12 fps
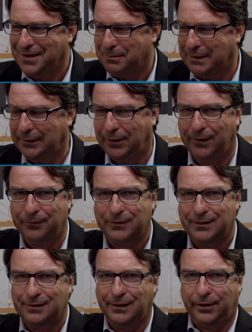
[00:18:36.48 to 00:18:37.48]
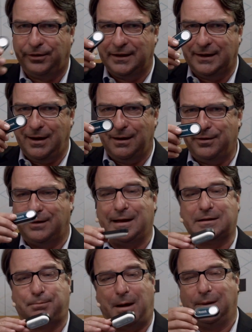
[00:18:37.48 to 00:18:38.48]
My little thing here. I don't think that's
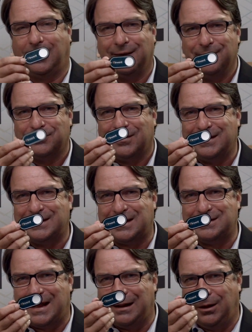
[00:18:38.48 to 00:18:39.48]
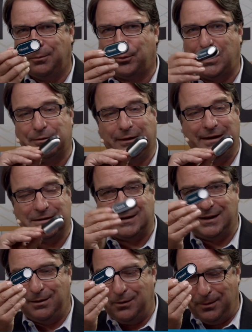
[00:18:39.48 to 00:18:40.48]
public. Is that a little pre-release
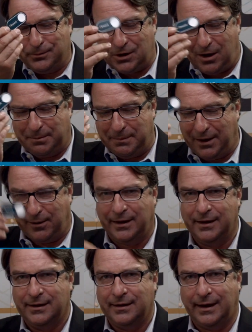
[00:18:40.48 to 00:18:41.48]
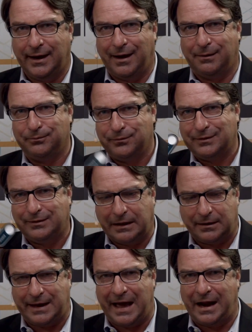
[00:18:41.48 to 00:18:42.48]
thing? Oops, sorry, Mary. Let the
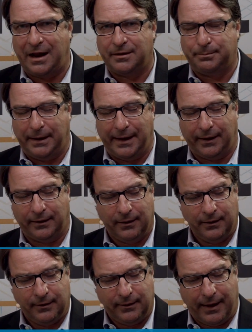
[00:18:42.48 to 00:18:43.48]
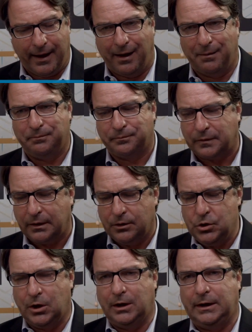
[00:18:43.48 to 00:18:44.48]
cat out of the bag.
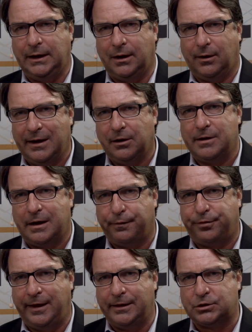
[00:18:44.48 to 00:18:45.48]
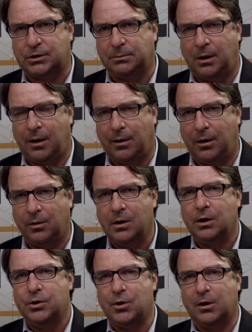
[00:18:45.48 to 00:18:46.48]
You're going to hear Internet of Things tomorrow.
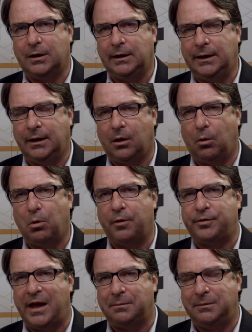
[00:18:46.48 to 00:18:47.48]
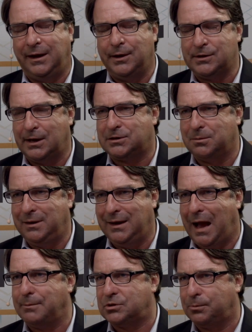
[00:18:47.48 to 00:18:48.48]
You're going to hear what that means. And to me,
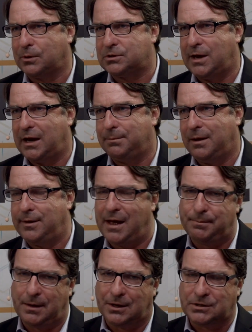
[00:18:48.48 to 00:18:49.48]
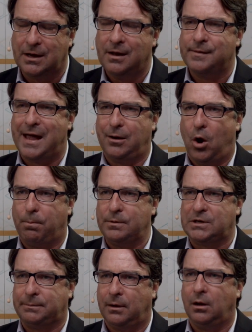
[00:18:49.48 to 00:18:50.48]
I'm super excited by that because that
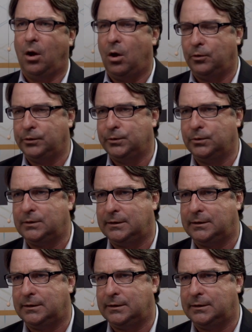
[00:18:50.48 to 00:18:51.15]
opens up a whole new